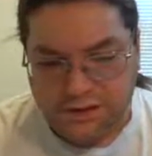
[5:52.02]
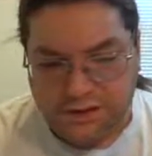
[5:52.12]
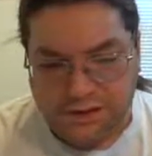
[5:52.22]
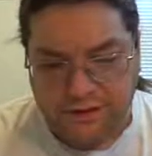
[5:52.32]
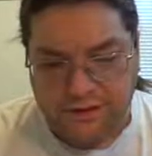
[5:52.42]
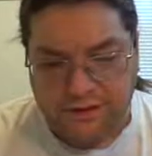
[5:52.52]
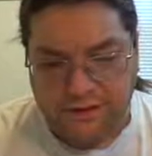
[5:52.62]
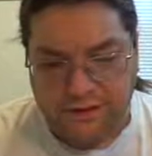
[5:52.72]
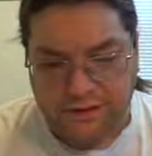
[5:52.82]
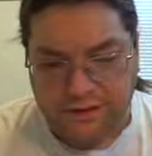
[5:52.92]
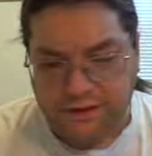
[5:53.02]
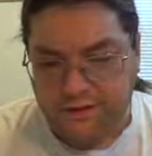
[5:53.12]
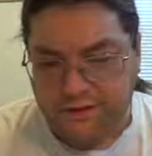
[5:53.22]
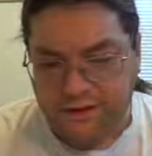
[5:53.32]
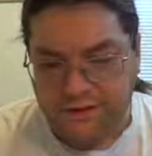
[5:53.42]
And, uh,
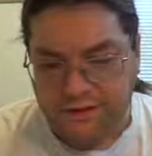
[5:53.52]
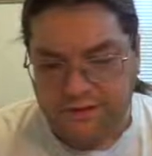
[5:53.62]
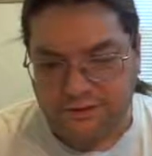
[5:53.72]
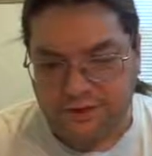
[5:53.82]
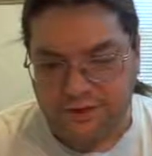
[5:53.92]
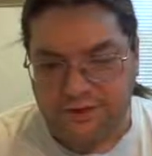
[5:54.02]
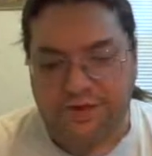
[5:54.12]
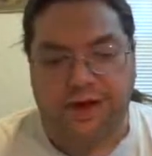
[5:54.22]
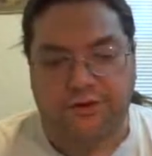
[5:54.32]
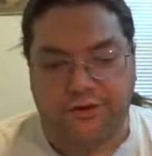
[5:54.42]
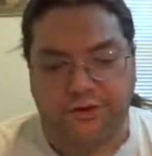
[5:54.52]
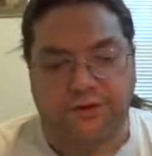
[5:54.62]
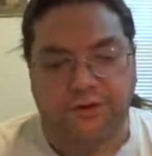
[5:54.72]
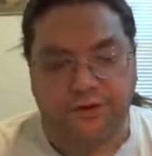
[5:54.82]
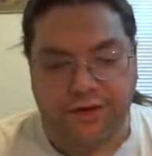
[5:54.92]
and, and, and, certain Android
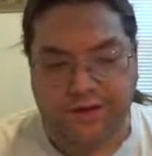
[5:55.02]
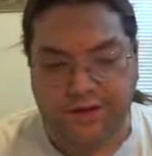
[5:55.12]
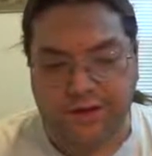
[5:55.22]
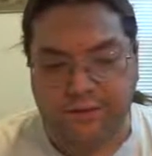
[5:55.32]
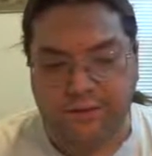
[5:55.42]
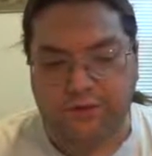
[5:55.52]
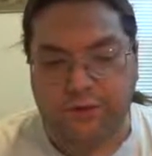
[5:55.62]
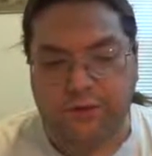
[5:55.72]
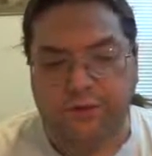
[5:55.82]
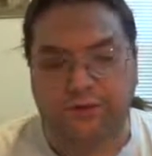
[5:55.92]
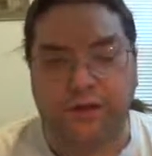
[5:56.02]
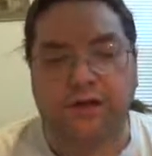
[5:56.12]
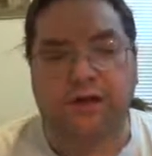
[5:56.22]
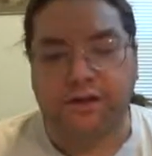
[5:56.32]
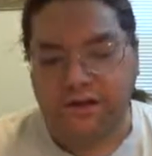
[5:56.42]
phones running Jelly Bean 4.3 or
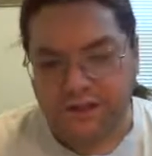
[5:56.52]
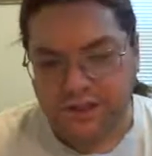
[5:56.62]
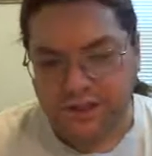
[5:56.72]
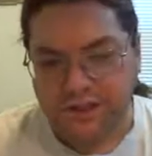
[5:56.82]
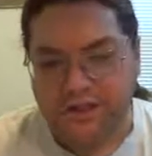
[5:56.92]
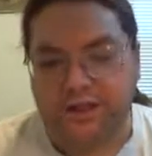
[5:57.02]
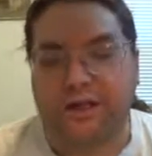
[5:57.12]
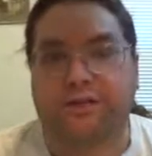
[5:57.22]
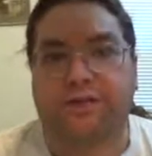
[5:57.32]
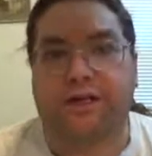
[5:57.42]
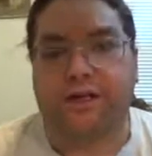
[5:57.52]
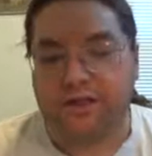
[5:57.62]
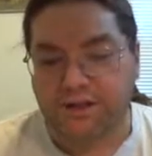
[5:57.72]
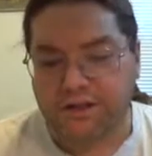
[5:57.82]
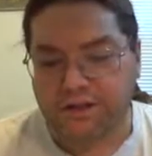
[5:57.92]
later, Samsung
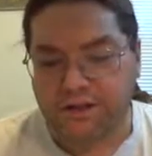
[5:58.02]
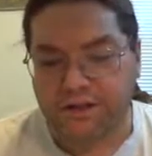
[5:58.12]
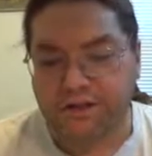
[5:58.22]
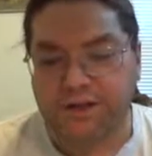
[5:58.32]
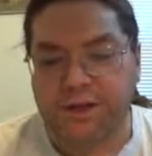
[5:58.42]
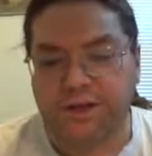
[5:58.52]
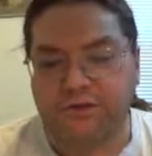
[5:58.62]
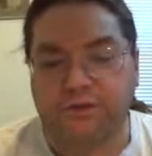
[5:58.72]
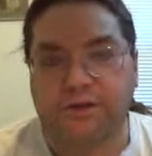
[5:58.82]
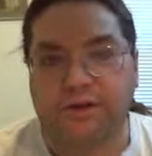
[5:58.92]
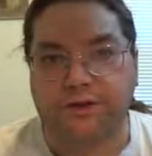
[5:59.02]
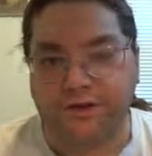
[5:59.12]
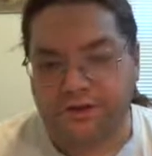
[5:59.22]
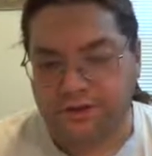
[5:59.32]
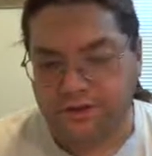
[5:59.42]
Galaxy S3, S4,
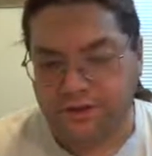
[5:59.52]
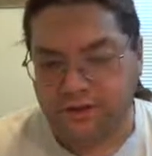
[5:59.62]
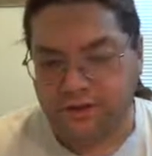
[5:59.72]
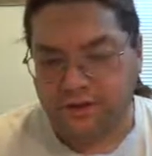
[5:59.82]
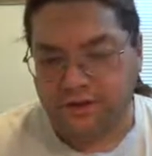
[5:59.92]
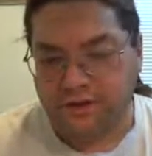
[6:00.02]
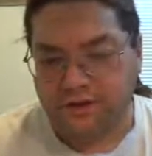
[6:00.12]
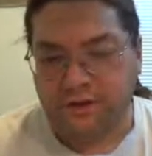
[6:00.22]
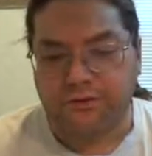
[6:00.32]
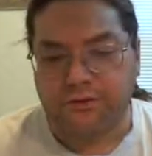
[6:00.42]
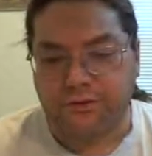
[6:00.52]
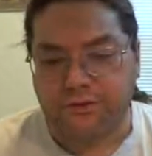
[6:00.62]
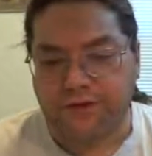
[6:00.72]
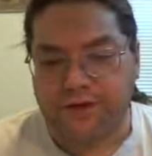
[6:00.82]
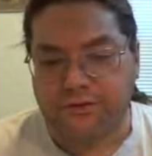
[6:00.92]
Note, Note
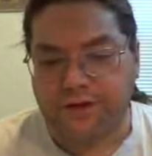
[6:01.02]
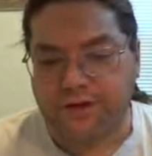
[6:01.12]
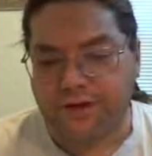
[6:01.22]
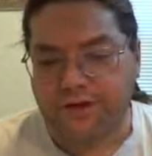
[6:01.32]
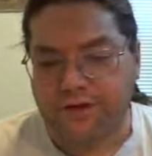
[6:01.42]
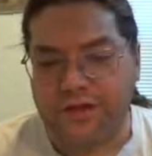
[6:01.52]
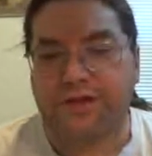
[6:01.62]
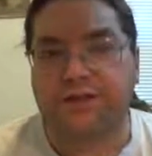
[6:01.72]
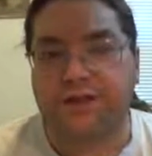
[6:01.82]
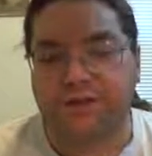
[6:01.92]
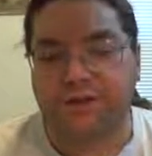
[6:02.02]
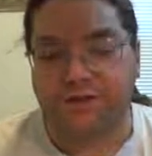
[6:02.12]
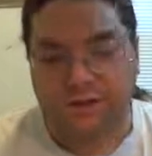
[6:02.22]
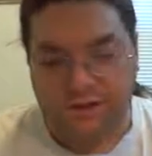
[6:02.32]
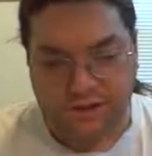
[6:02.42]
2 and 3, HTC
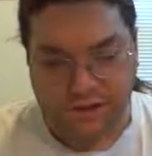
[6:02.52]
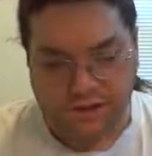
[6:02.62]
One,